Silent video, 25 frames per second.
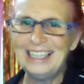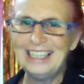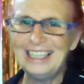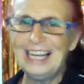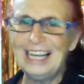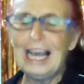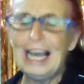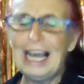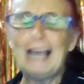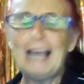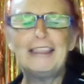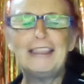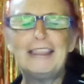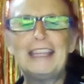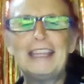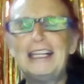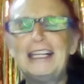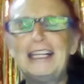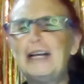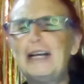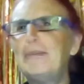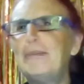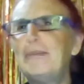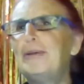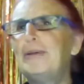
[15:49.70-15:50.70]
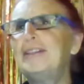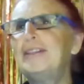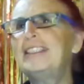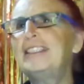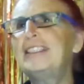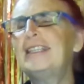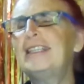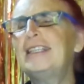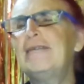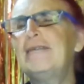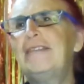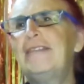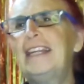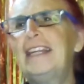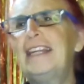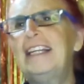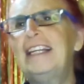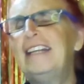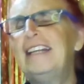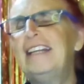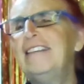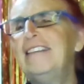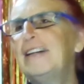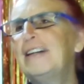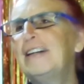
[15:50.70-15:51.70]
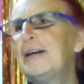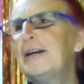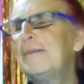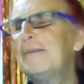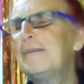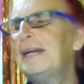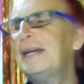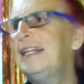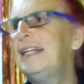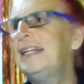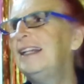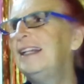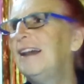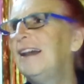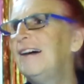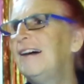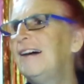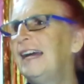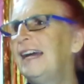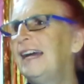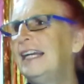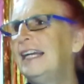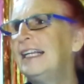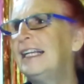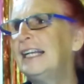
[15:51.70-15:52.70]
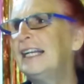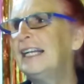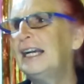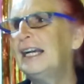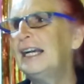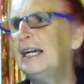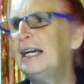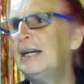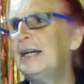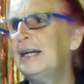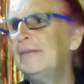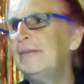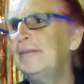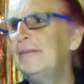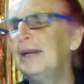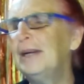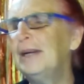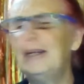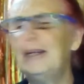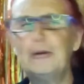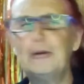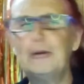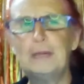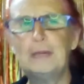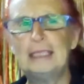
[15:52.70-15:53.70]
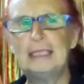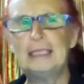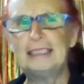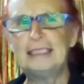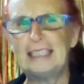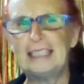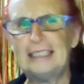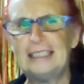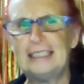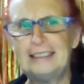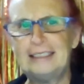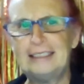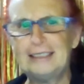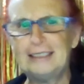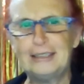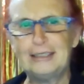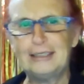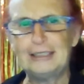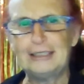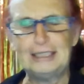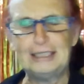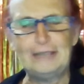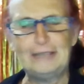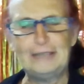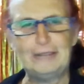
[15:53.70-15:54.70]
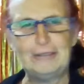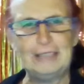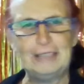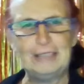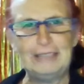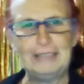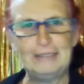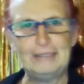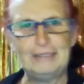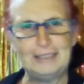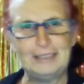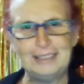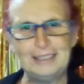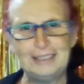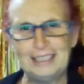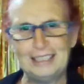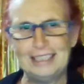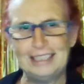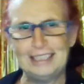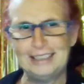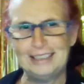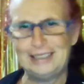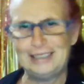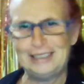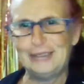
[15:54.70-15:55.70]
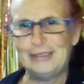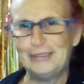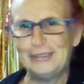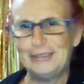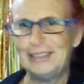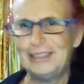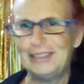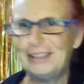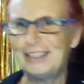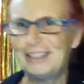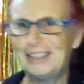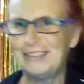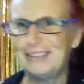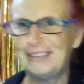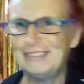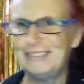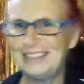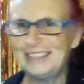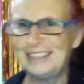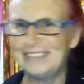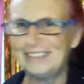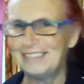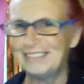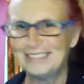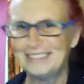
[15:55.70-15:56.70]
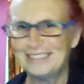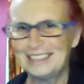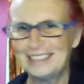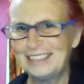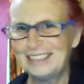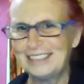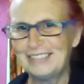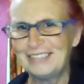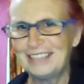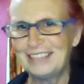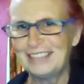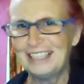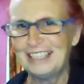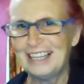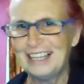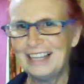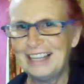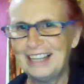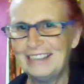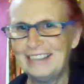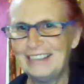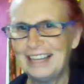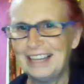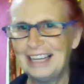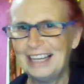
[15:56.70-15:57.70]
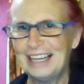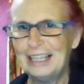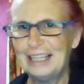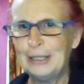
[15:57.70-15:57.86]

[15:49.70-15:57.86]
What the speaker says: I think I put something in the comment like, it always tastes good, even if it's not what he thought it was, something like that.